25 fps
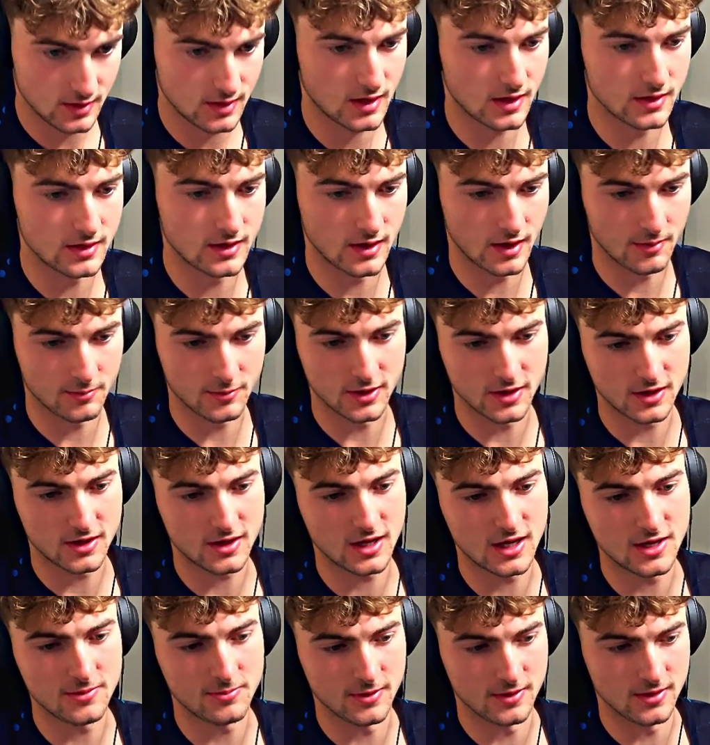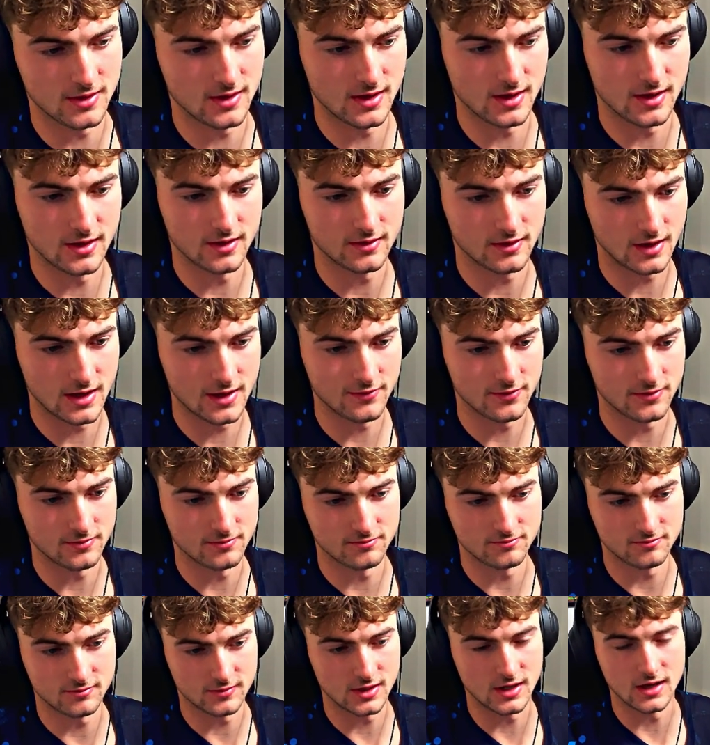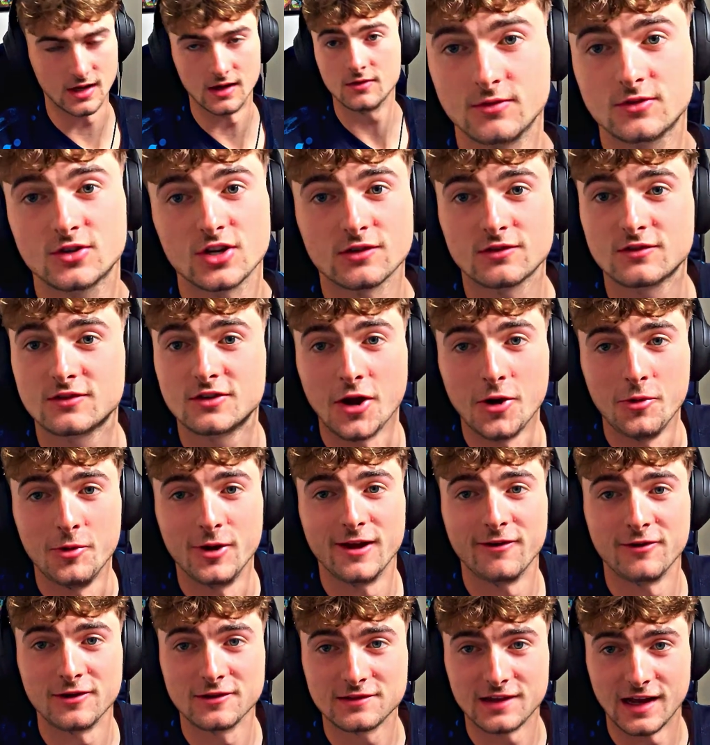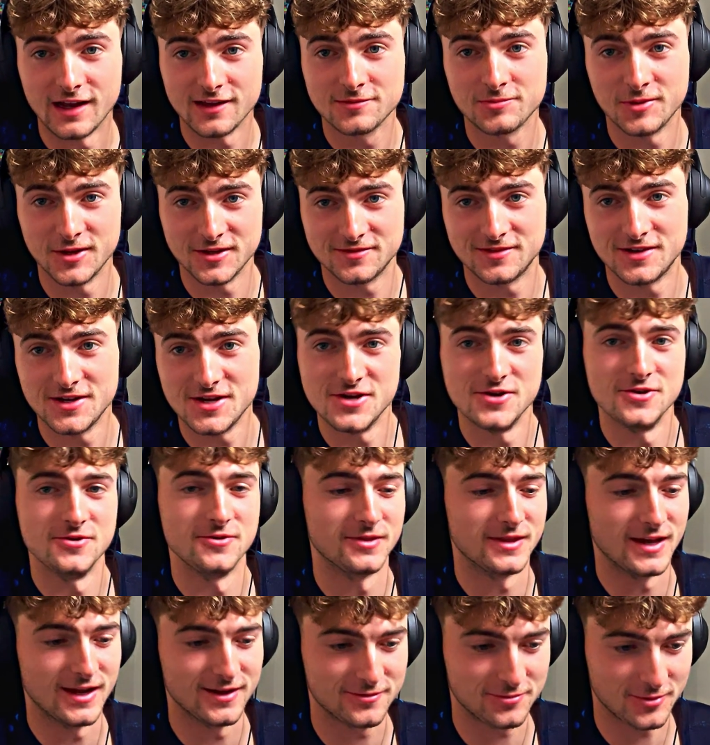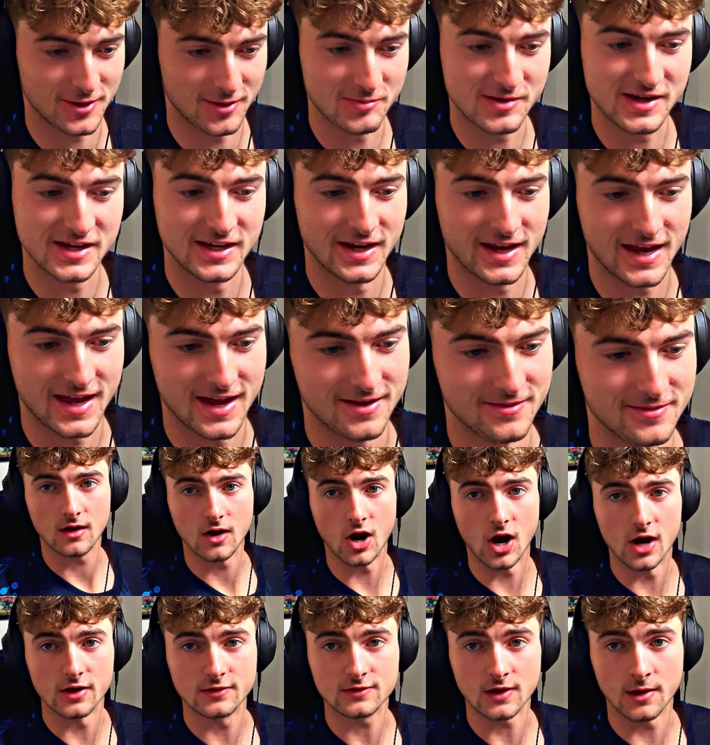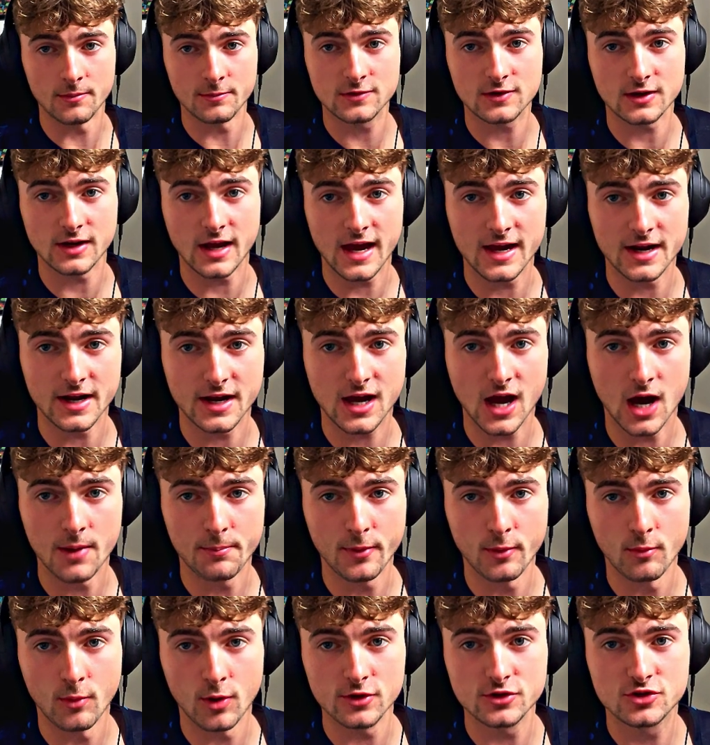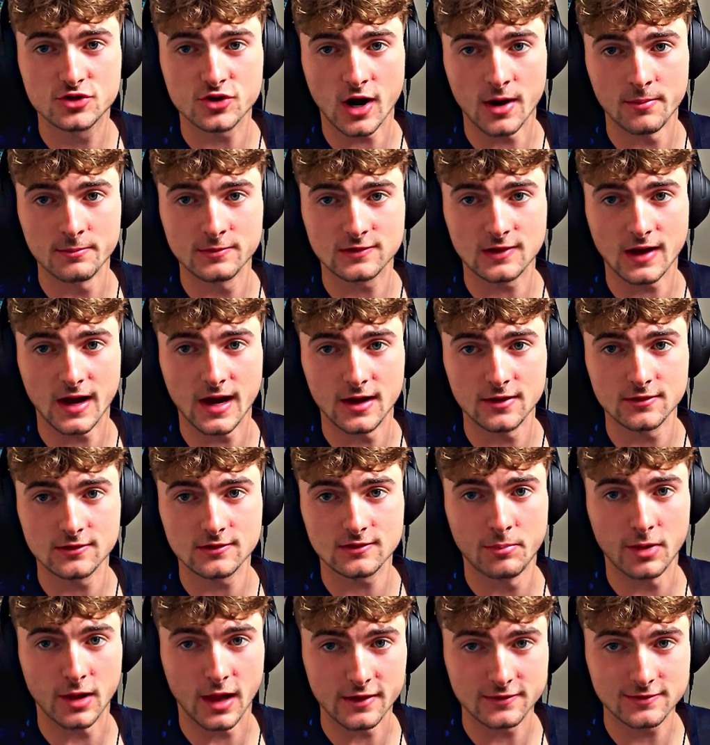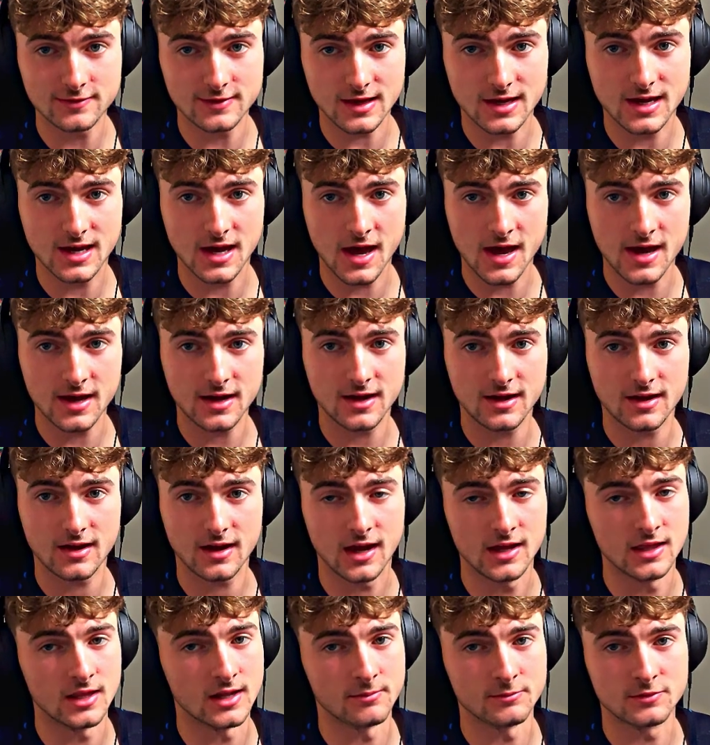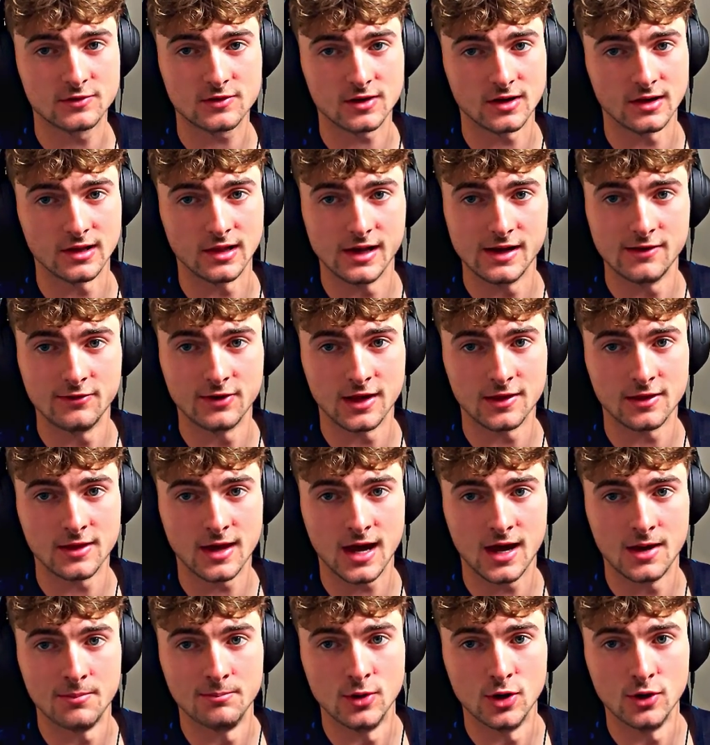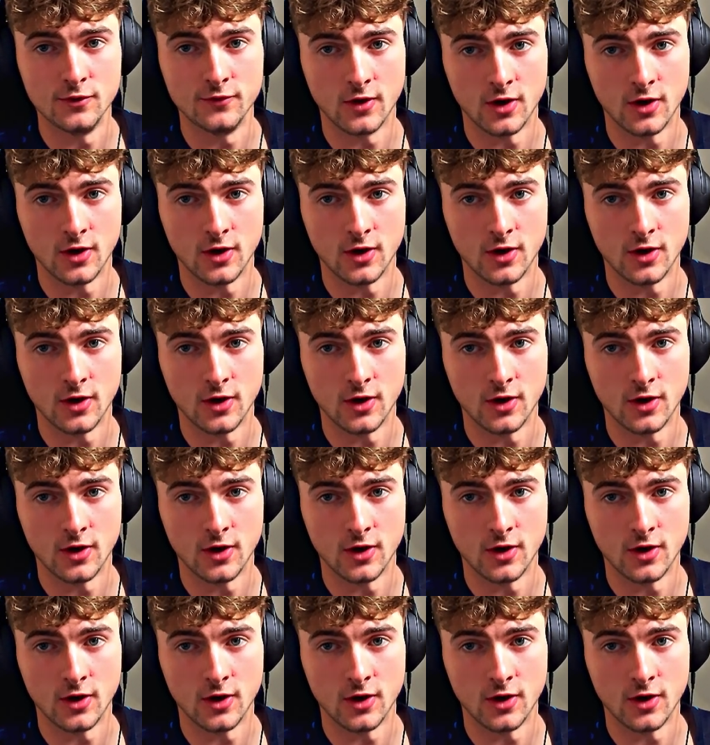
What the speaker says: And then I'm gonna keep it there, just do whatever sounds best to you. That's what I'm getting at. All right, so I'm just gonna add a couple more drum sounds, plus the kick, and then I'm just gonna leave it at that and move